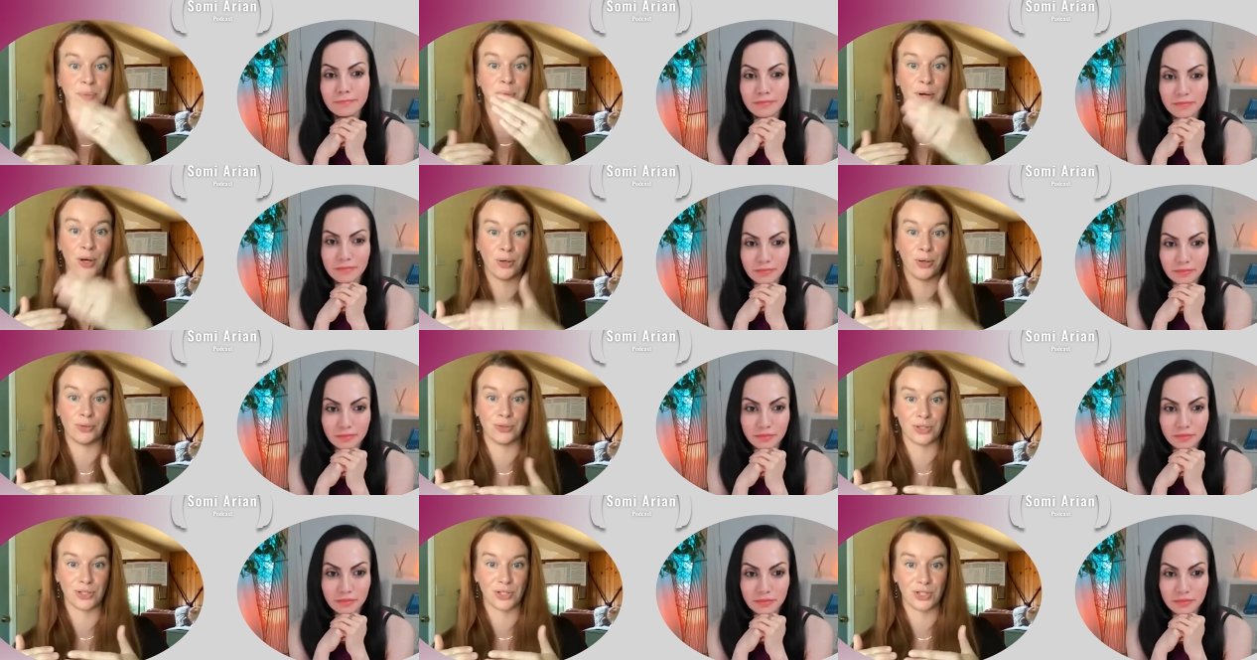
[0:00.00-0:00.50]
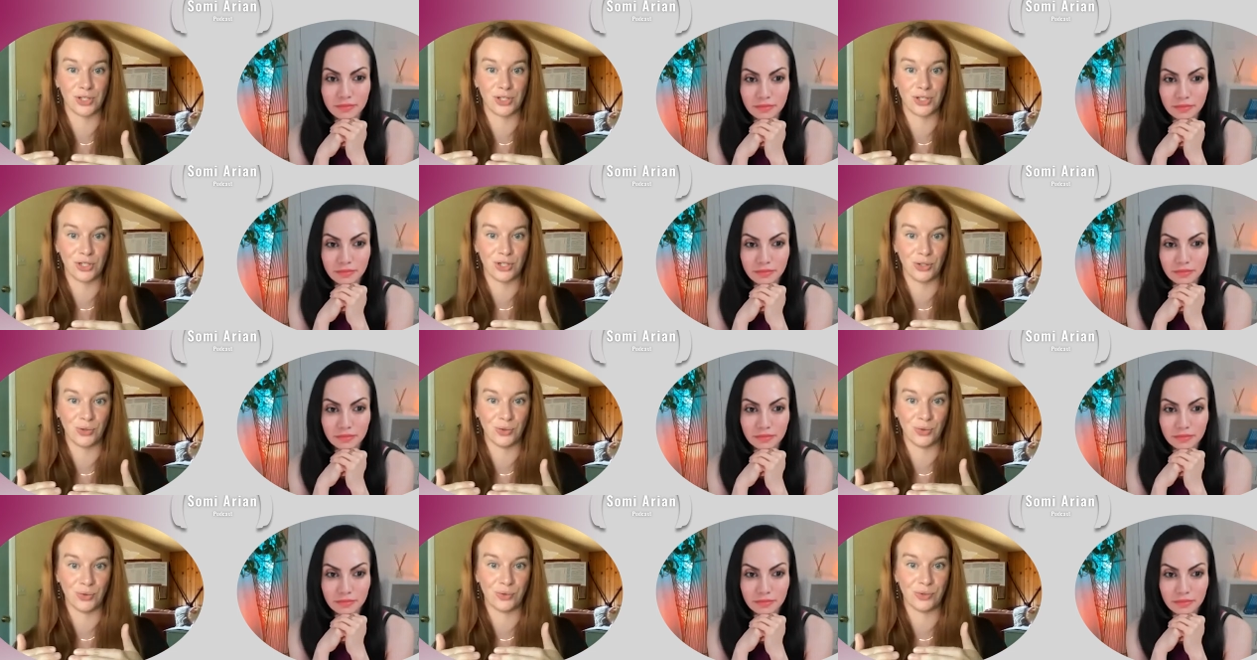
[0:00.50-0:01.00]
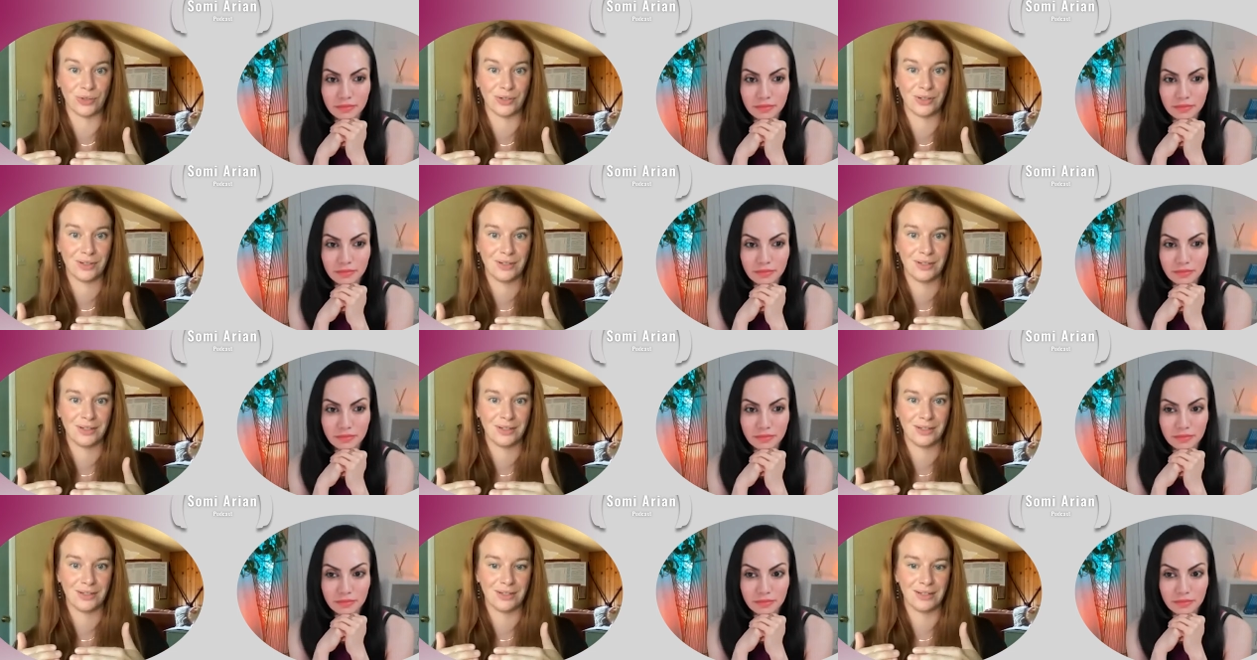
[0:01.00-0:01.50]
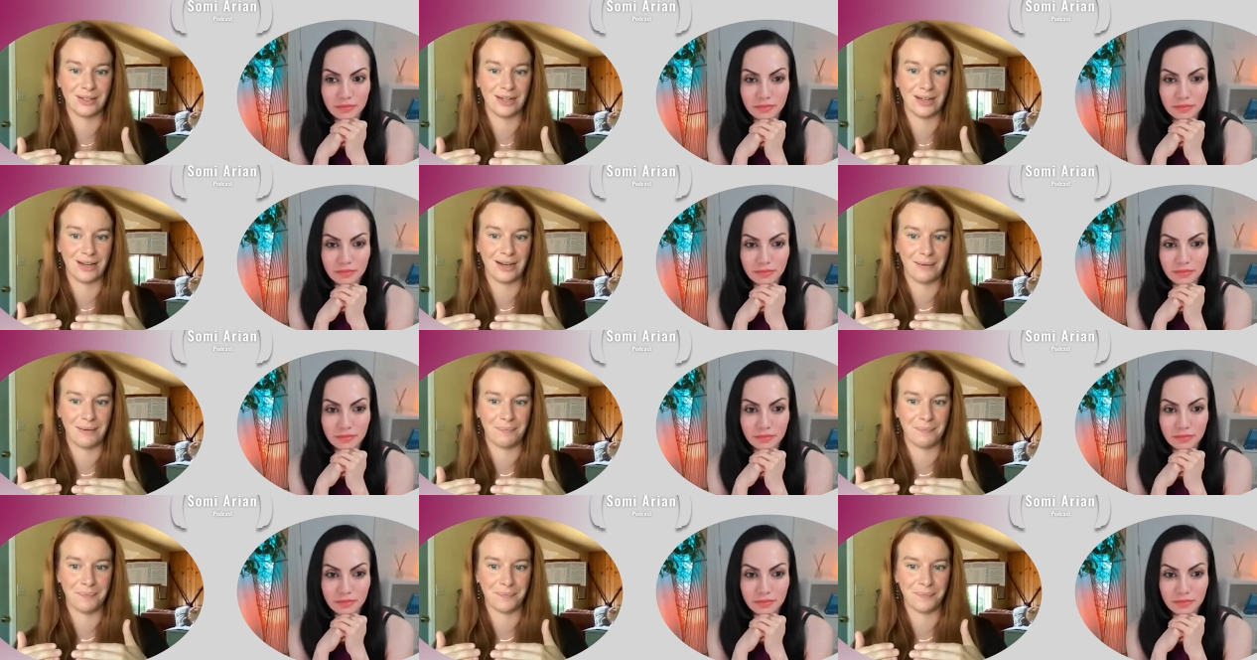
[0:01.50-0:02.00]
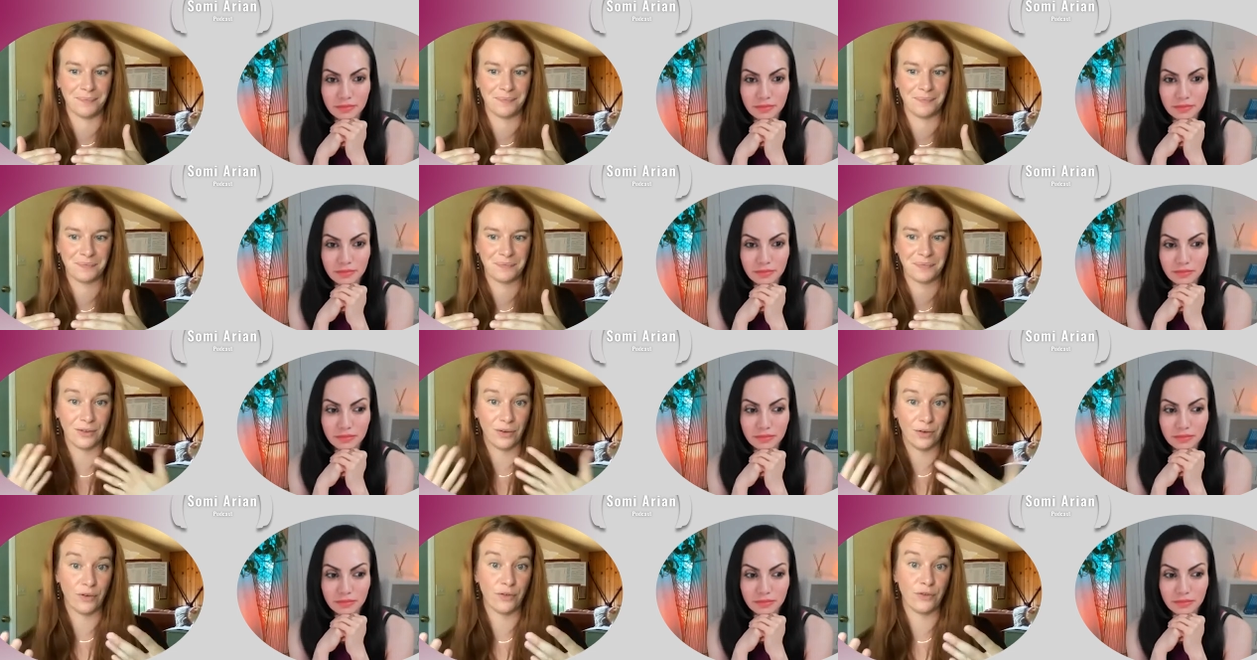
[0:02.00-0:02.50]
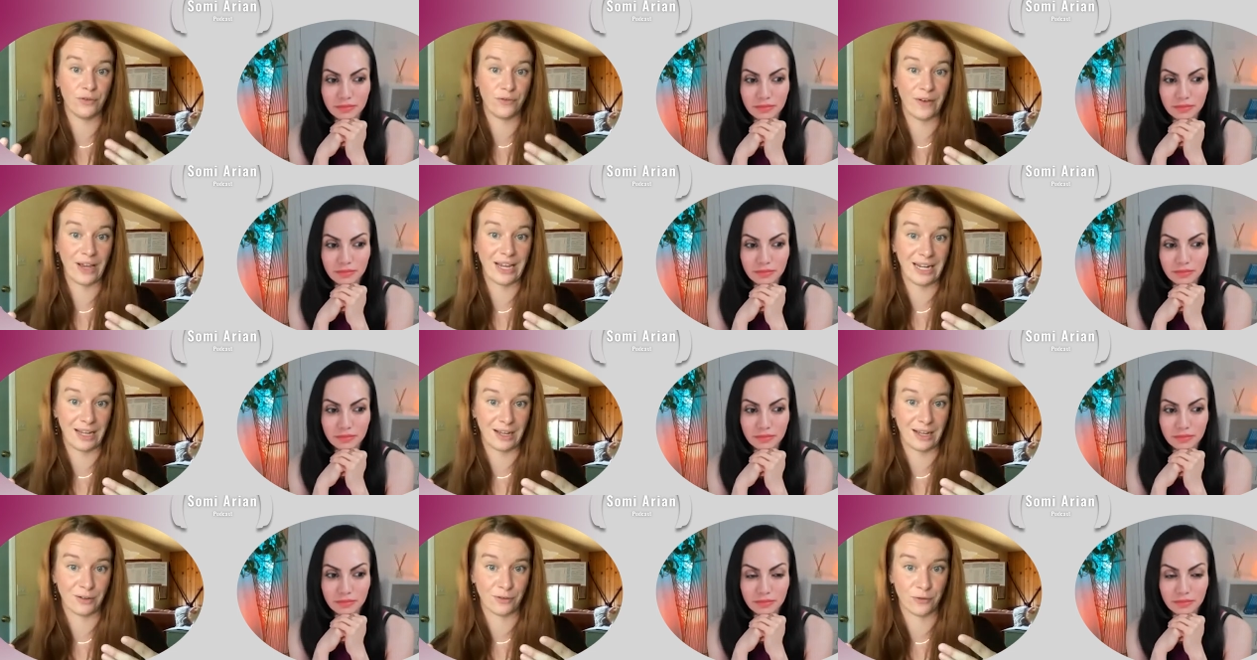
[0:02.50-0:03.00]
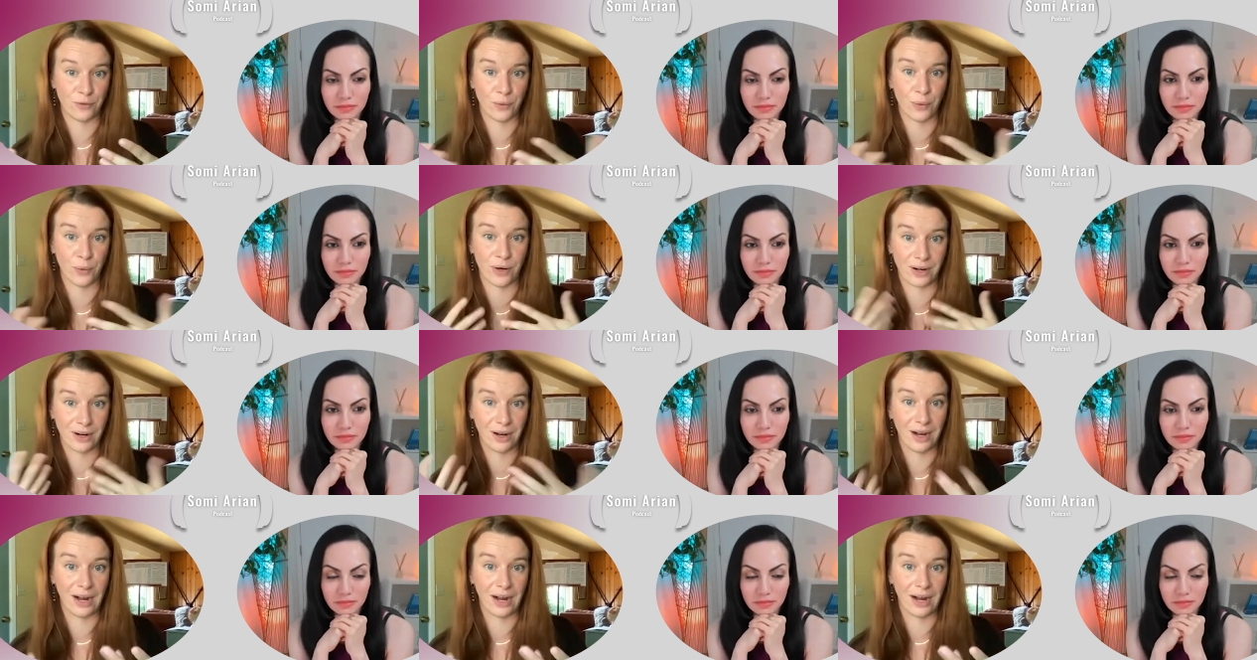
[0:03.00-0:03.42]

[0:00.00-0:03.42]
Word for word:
Speaker 1: opposed to fighting for